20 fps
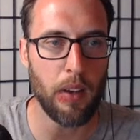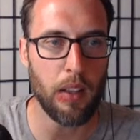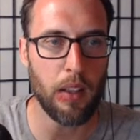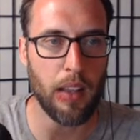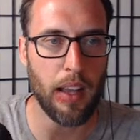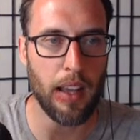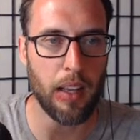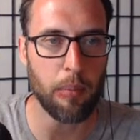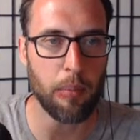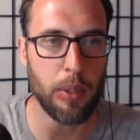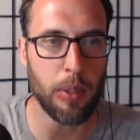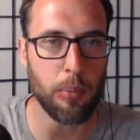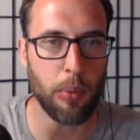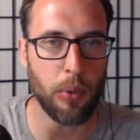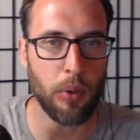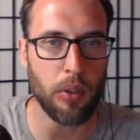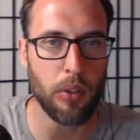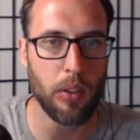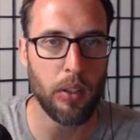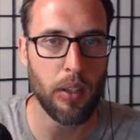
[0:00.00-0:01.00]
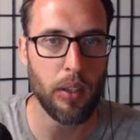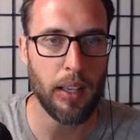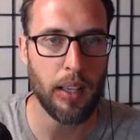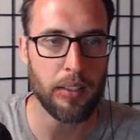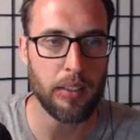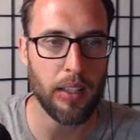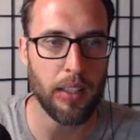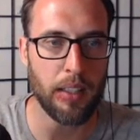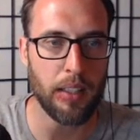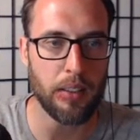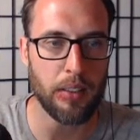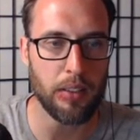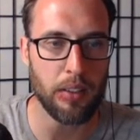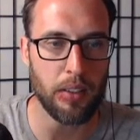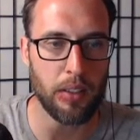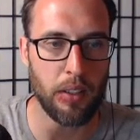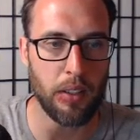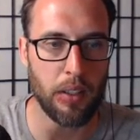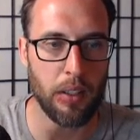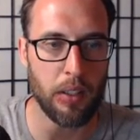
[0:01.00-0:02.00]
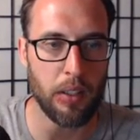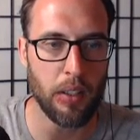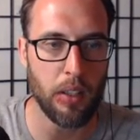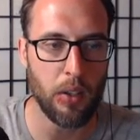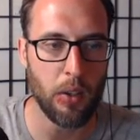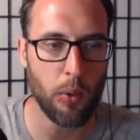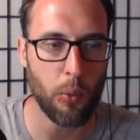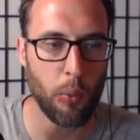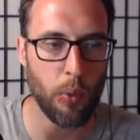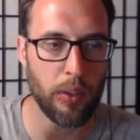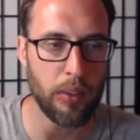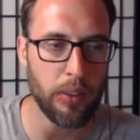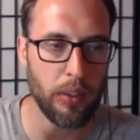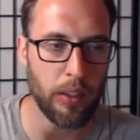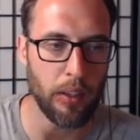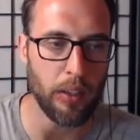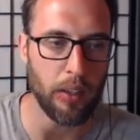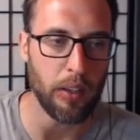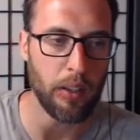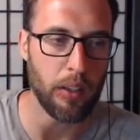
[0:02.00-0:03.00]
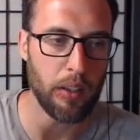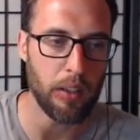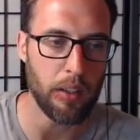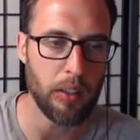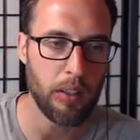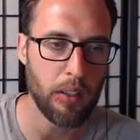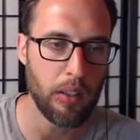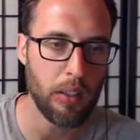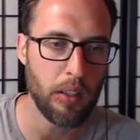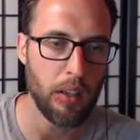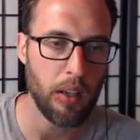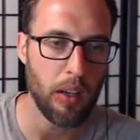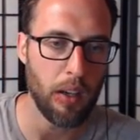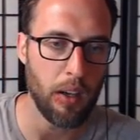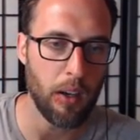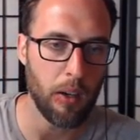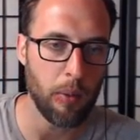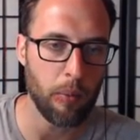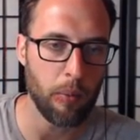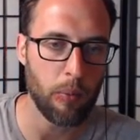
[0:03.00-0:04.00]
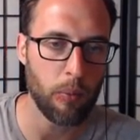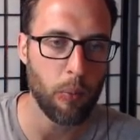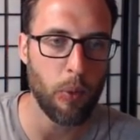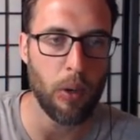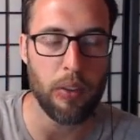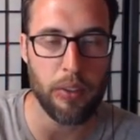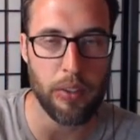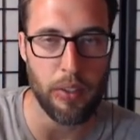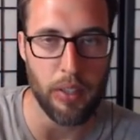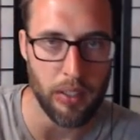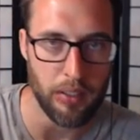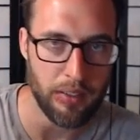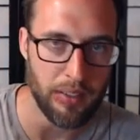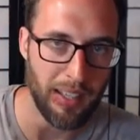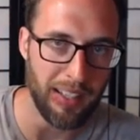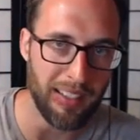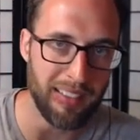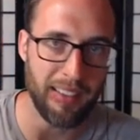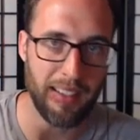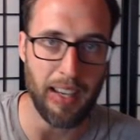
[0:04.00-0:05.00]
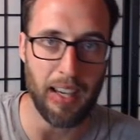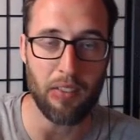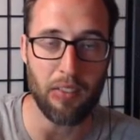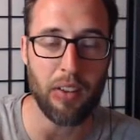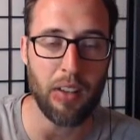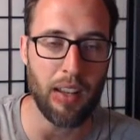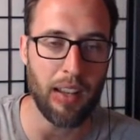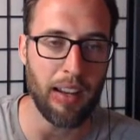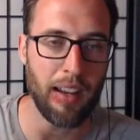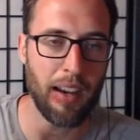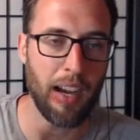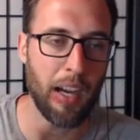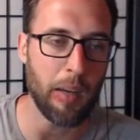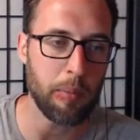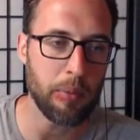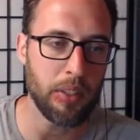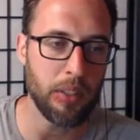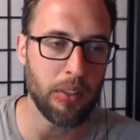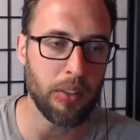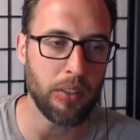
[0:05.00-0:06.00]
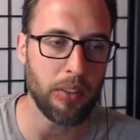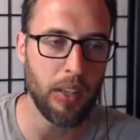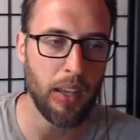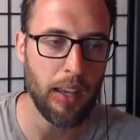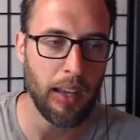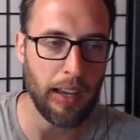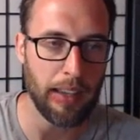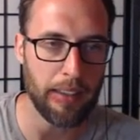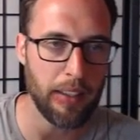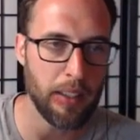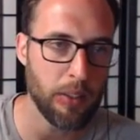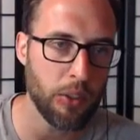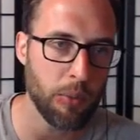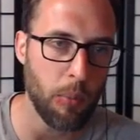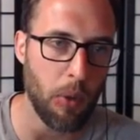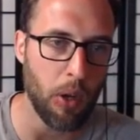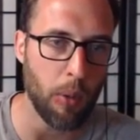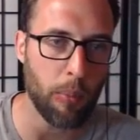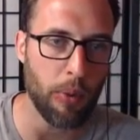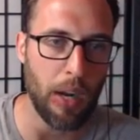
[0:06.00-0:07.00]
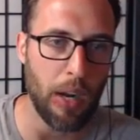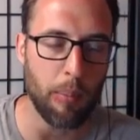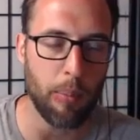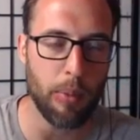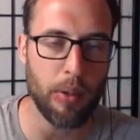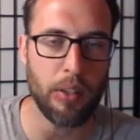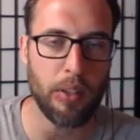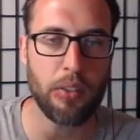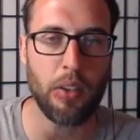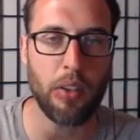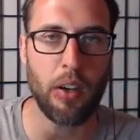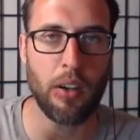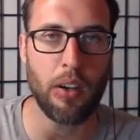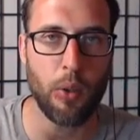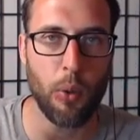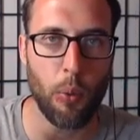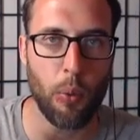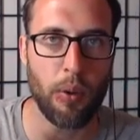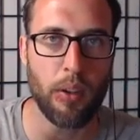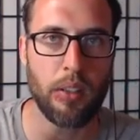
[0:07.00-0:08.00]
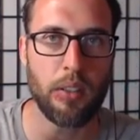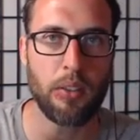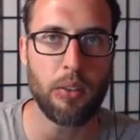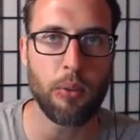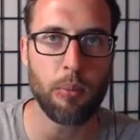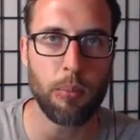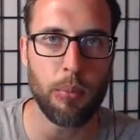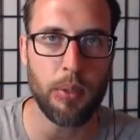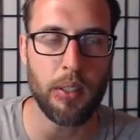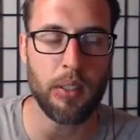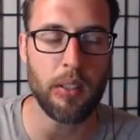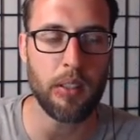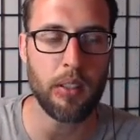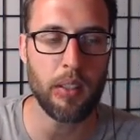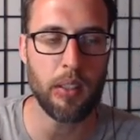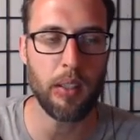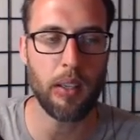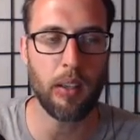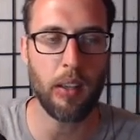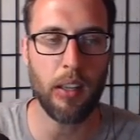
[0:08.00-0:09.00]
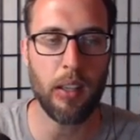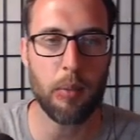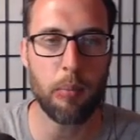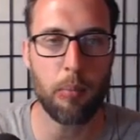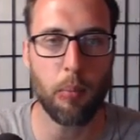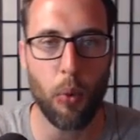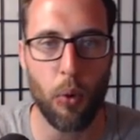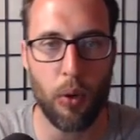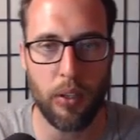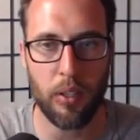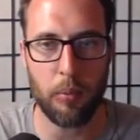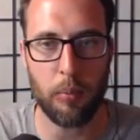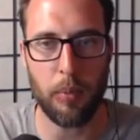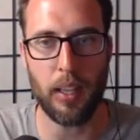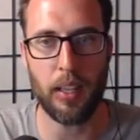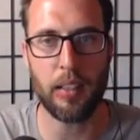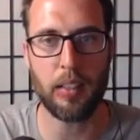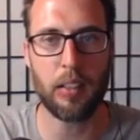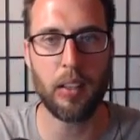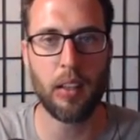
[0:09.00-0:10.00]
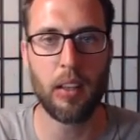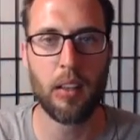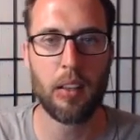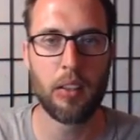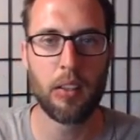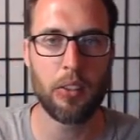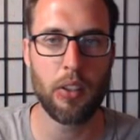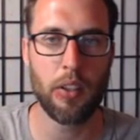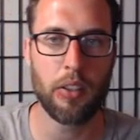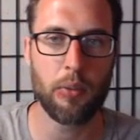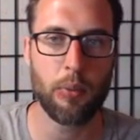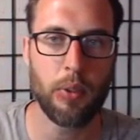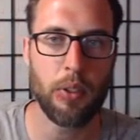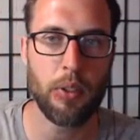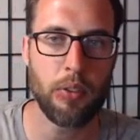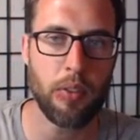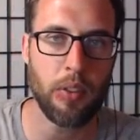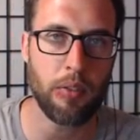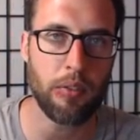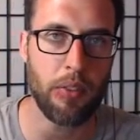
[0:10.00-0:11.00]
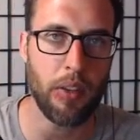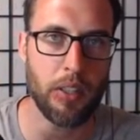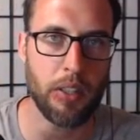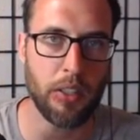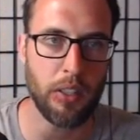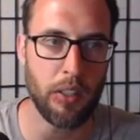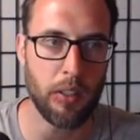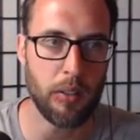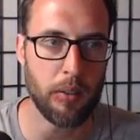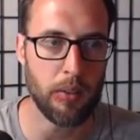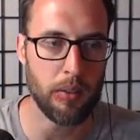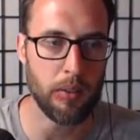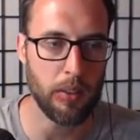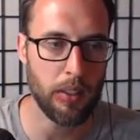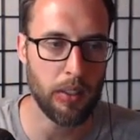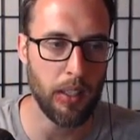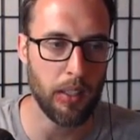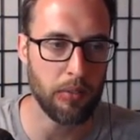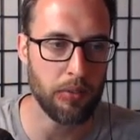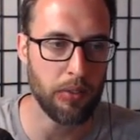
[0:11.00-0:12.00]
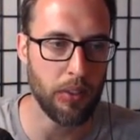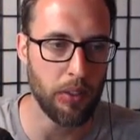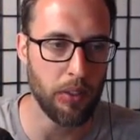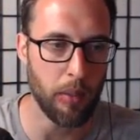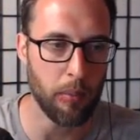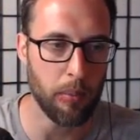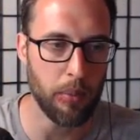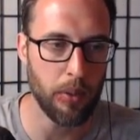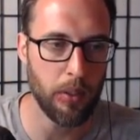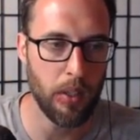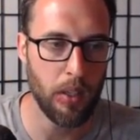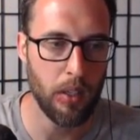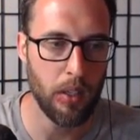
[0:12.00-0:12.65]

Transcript: a lot of people as they consider what where they're going to stay. They have a lot of options. I think small properties are going to be in more demand, so let's reduce the friction and get filled up